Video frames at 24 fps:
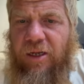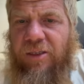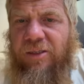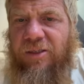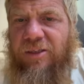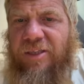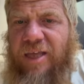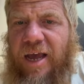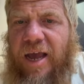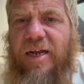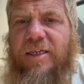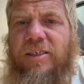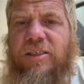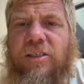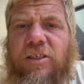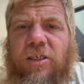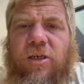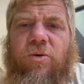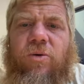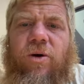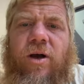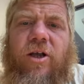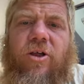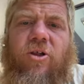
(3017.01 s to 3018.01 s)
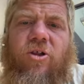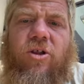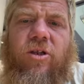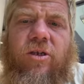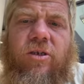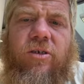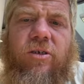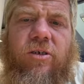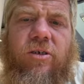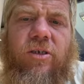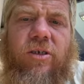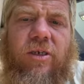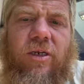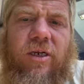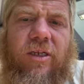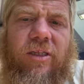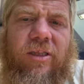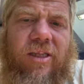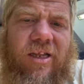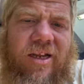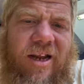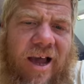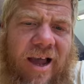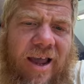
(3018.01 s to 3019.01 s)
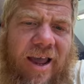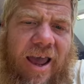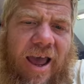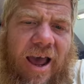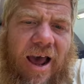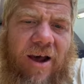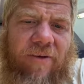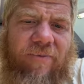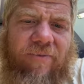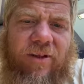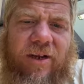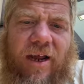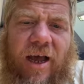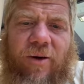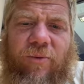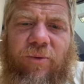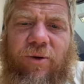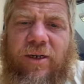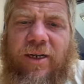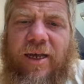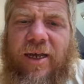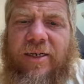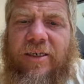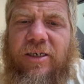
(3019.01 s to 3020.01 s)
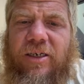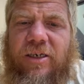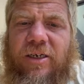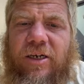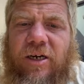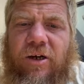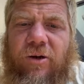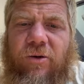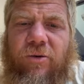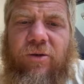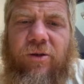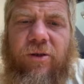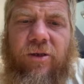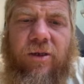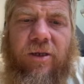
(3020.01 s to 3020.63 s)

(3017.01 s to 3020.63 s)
That's the questions that I have that I would like to know.